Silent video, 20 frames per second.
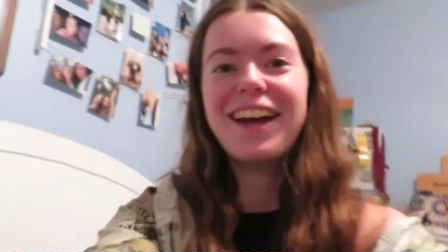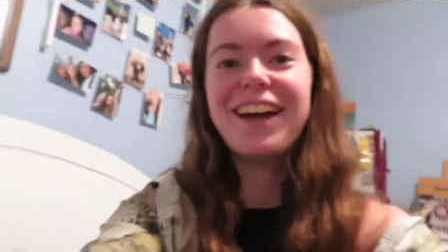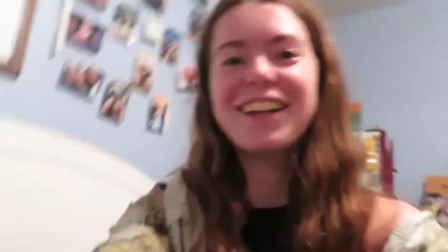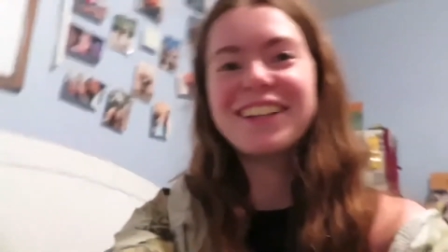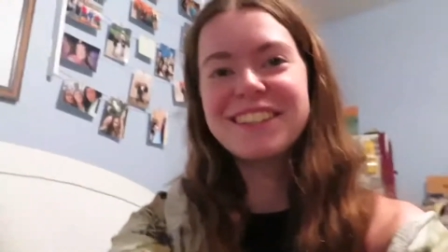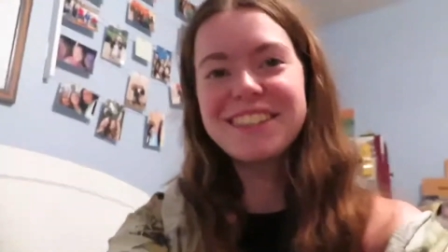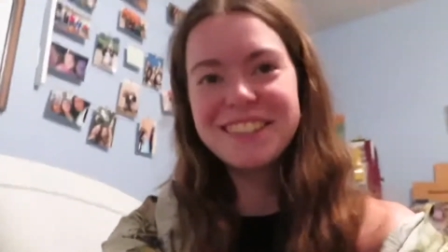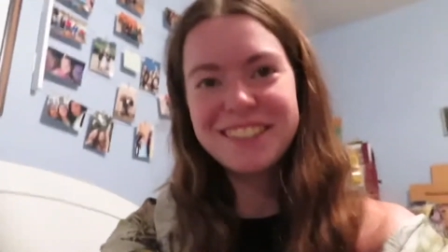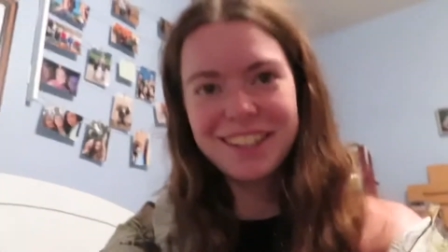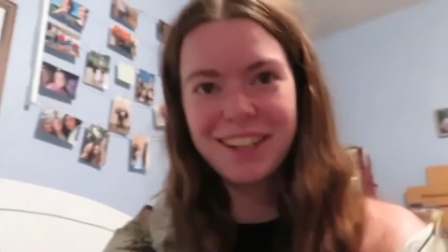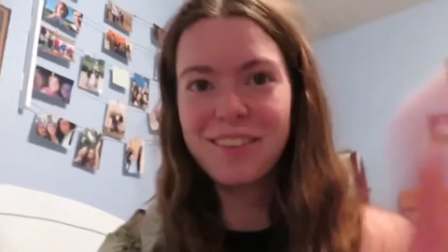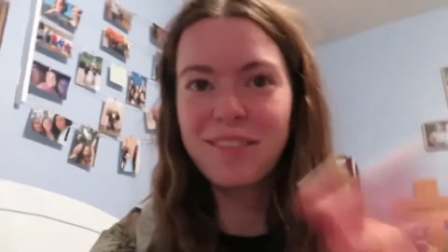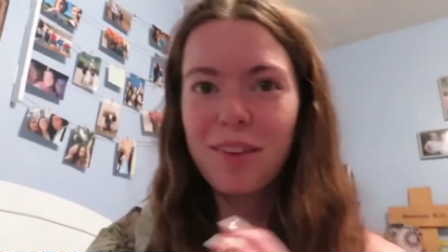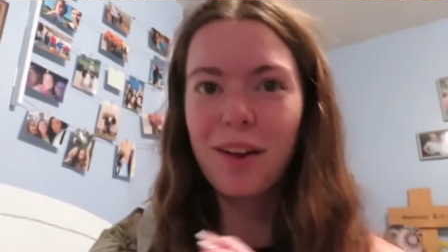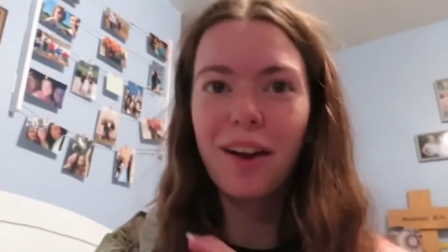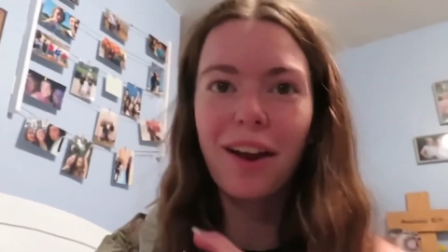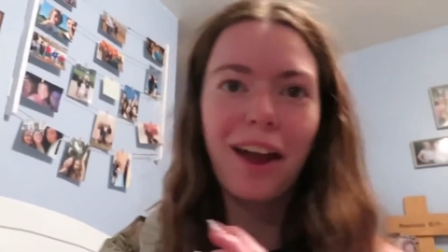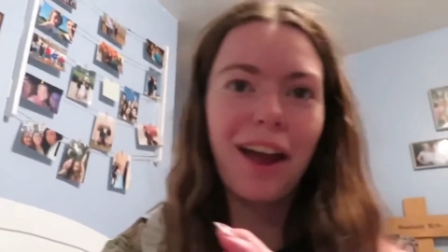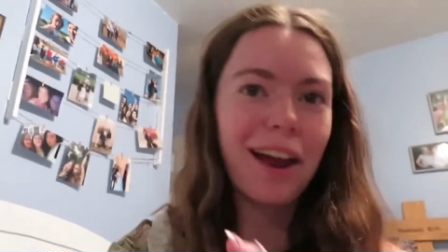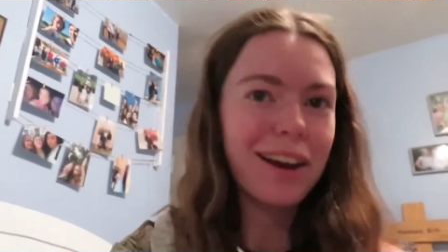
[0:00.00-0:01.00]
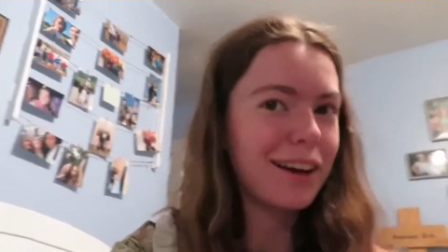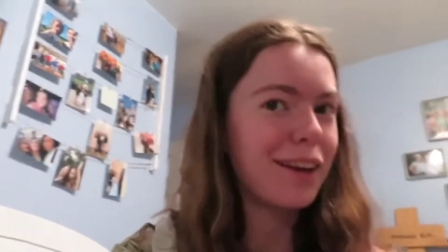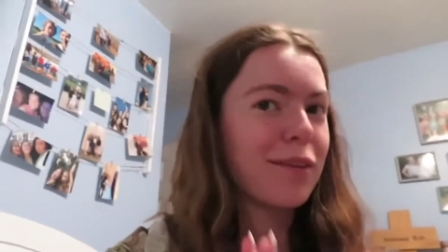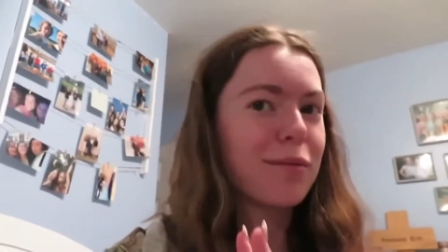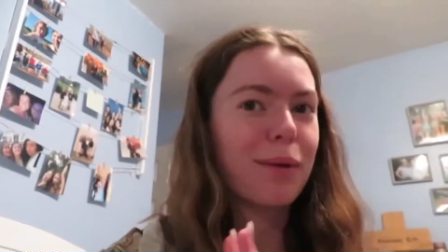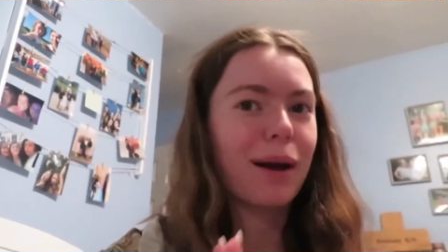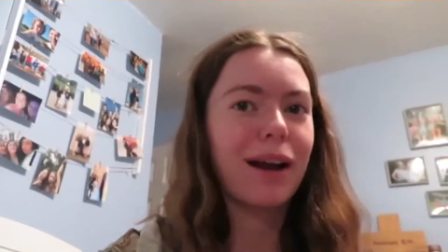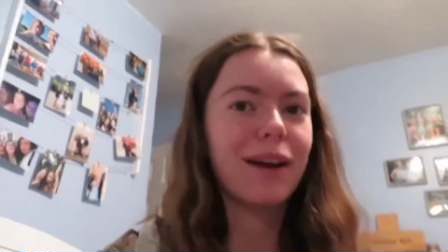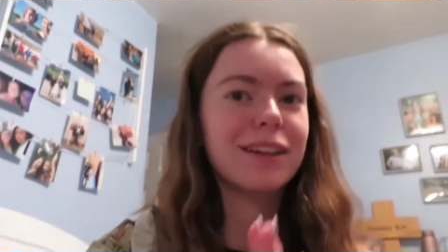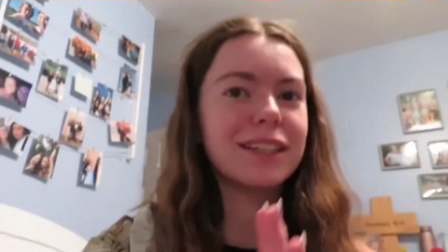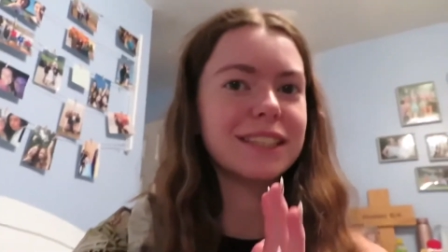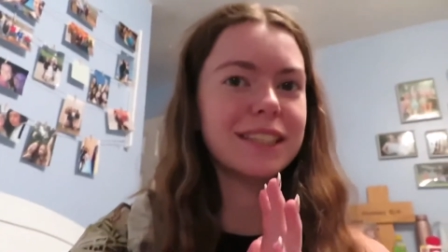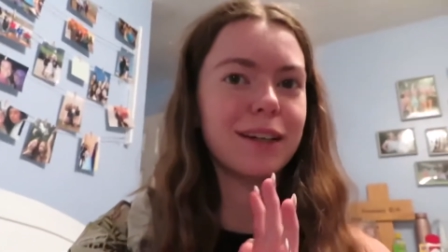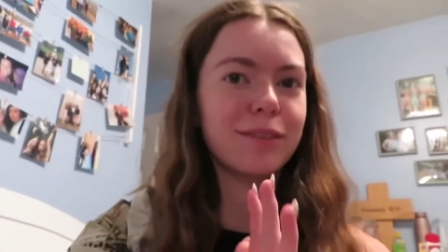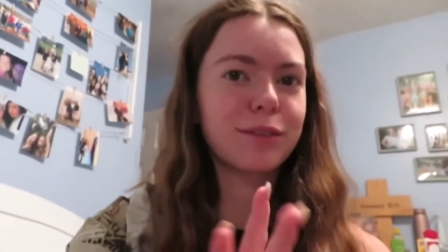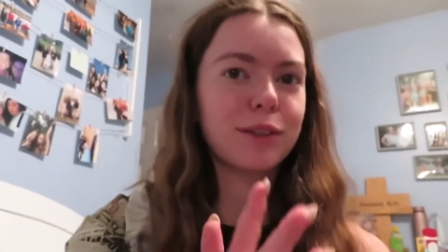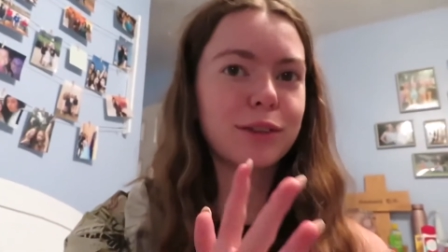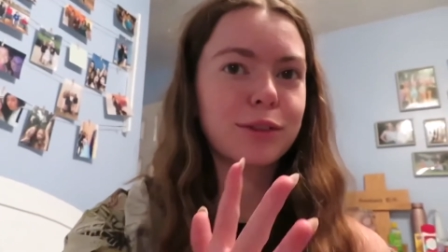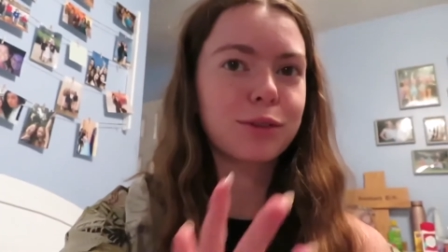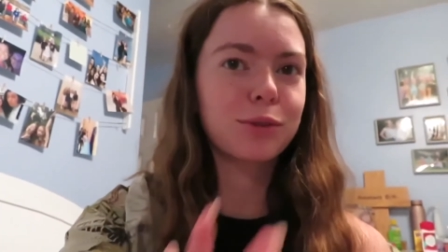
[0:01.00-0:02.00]
and did not vlog any of my errands
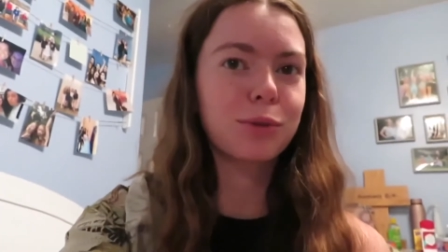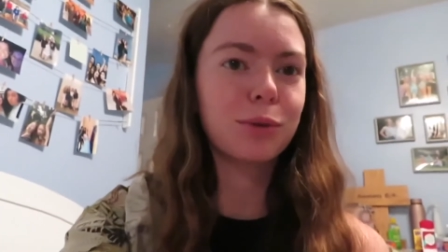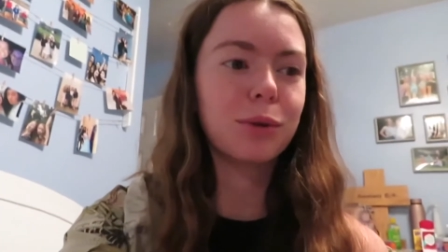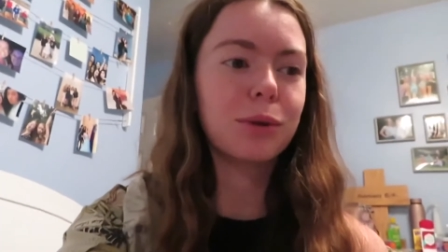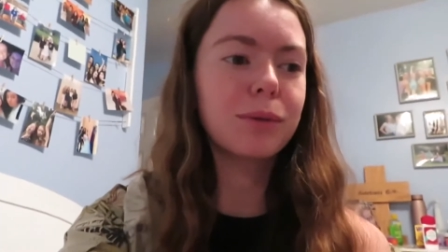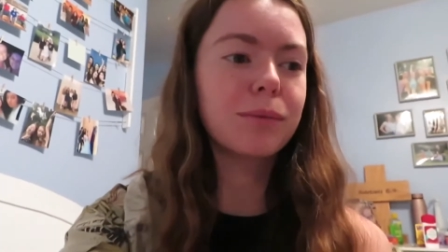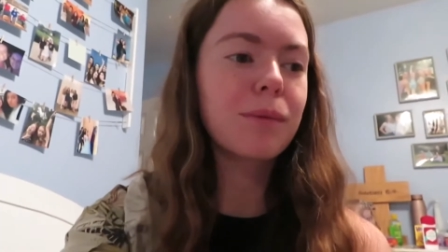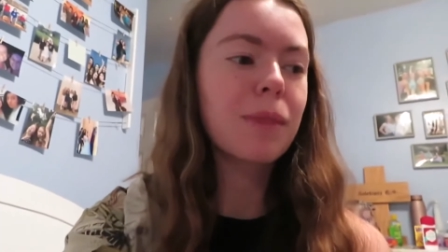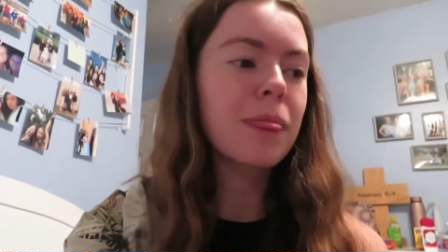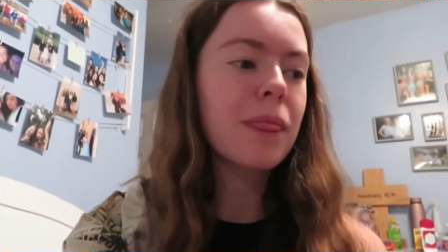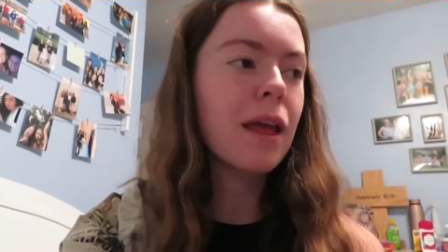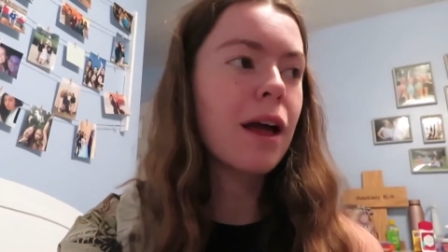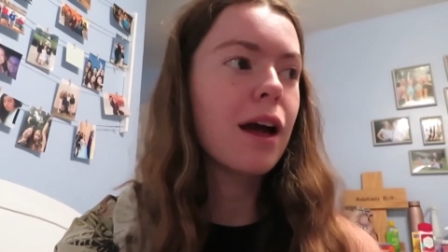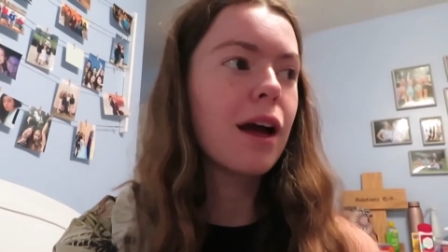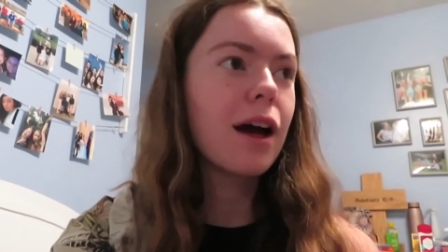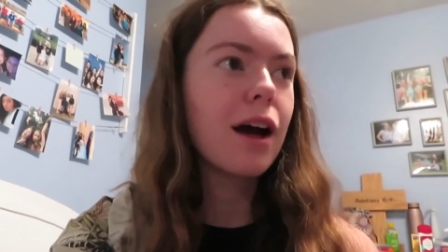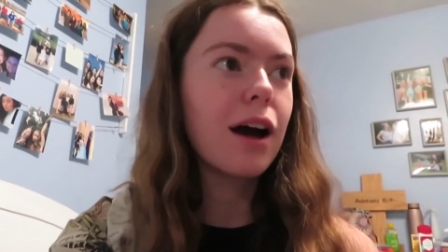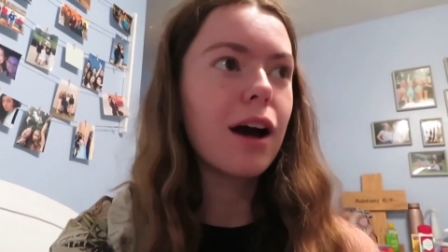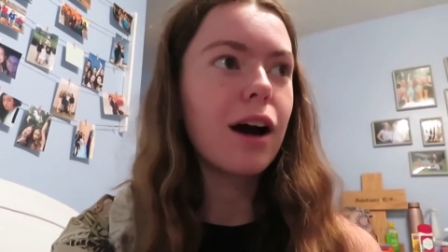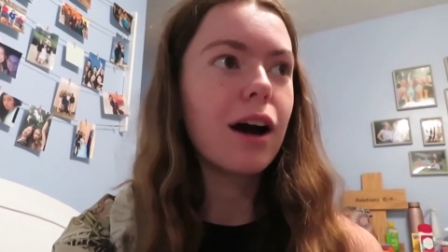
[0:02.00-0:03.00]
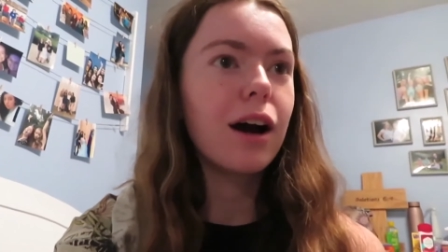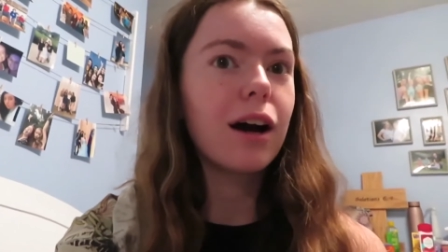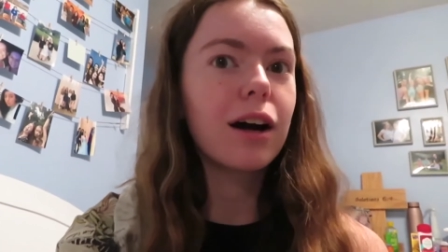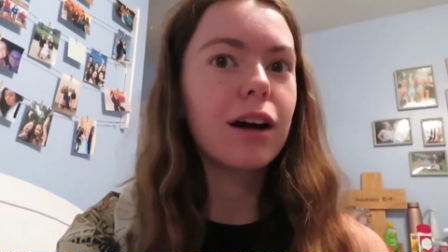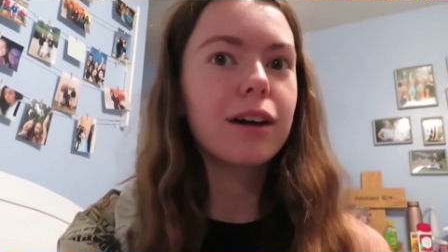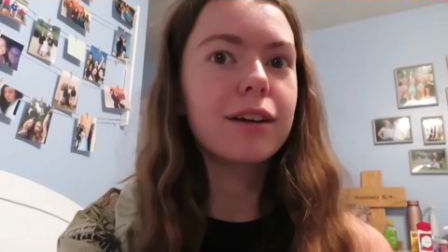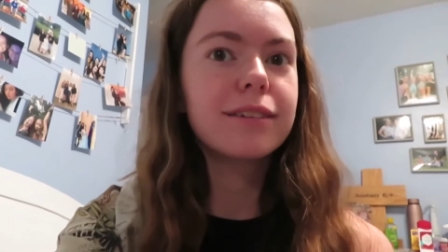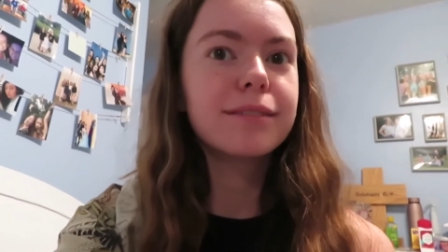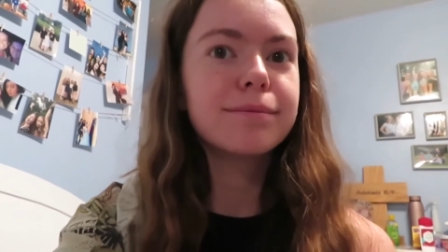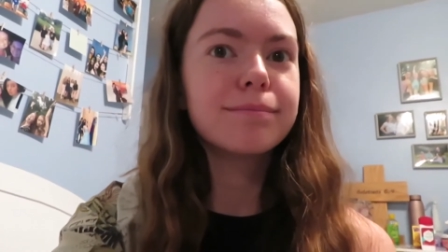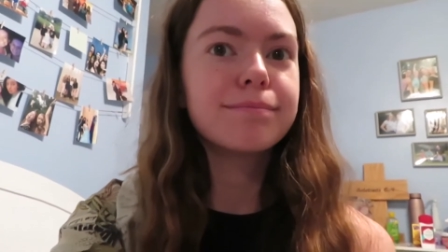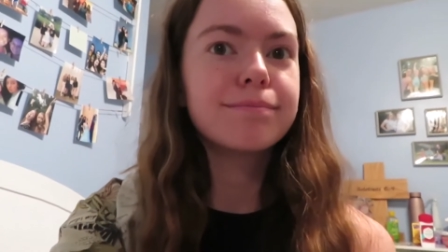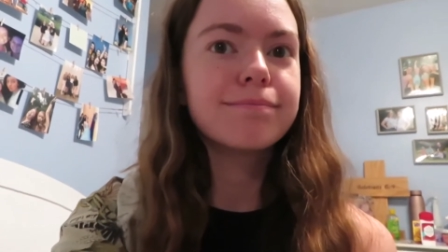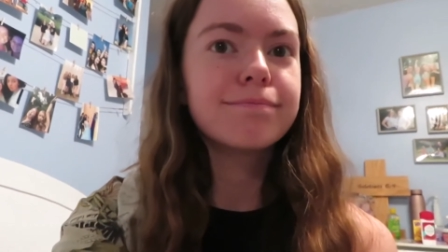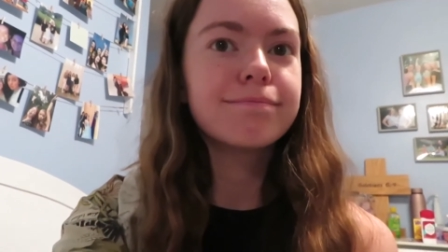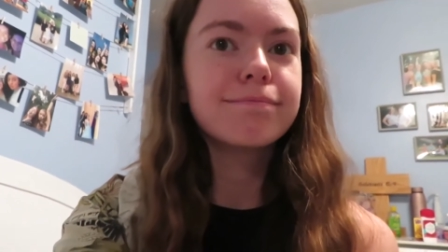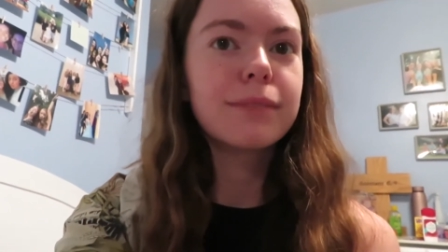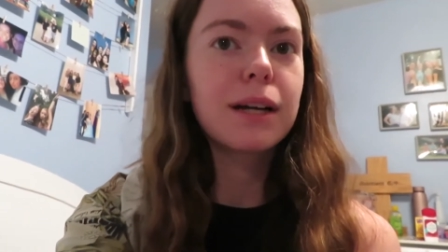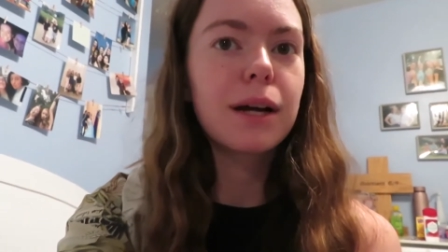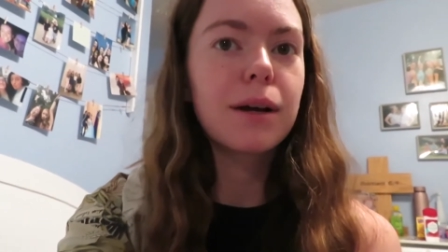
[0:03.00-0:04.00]
after school. Um,
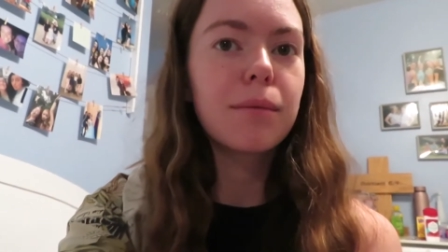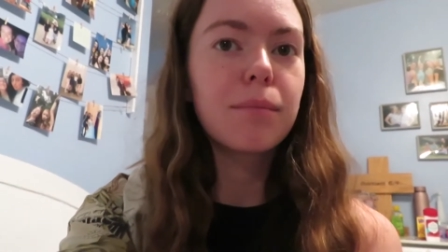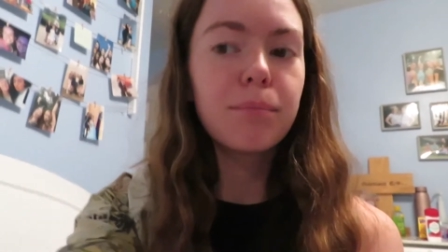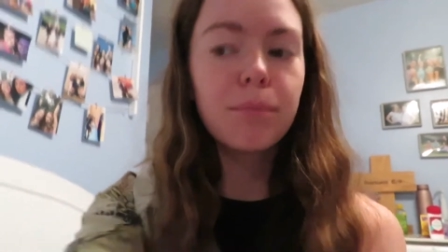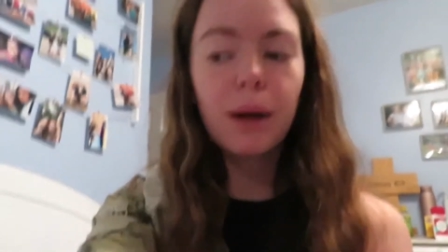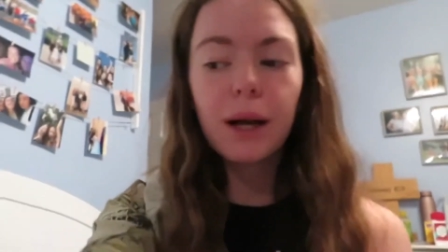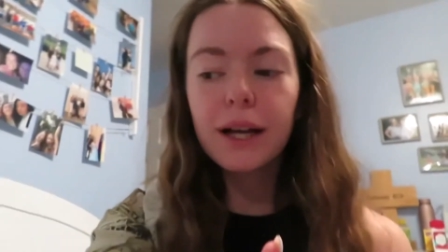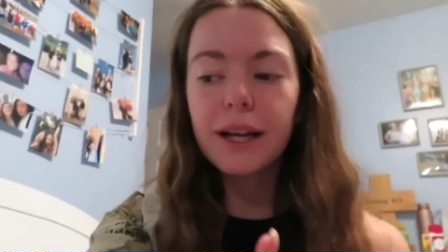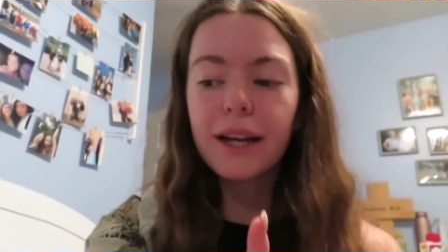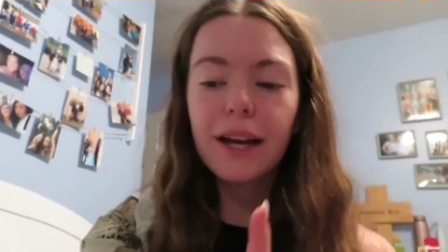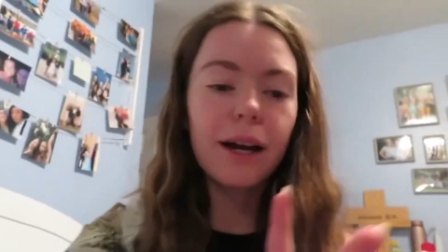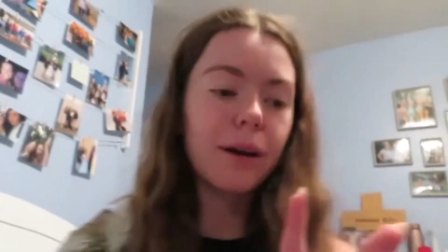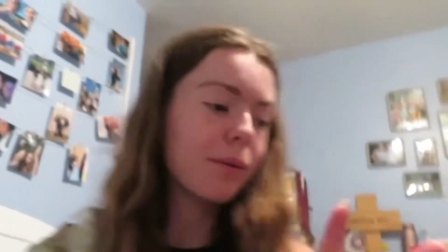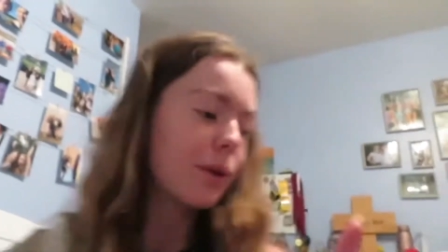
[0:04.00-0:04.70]
but I